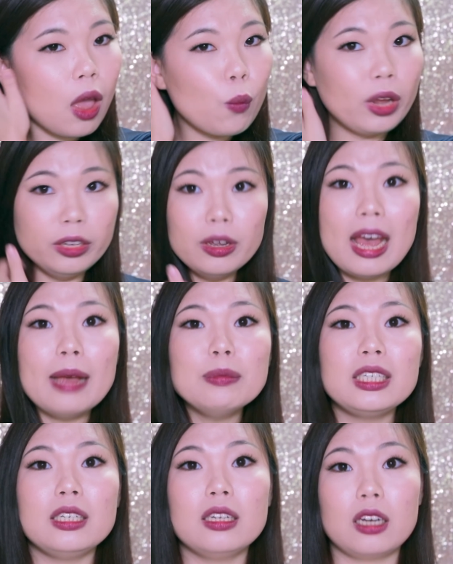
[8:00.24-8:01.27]
when you
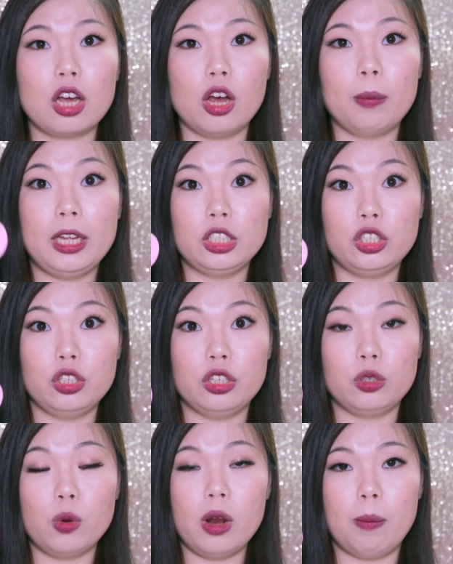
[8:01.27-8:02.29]
empty the cup into the
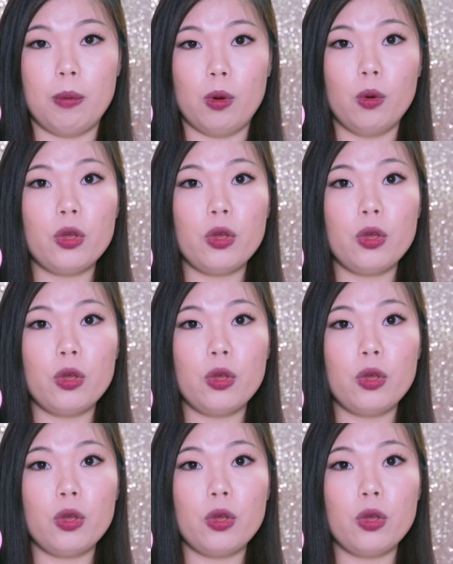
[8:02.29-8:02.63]
toilet bowl,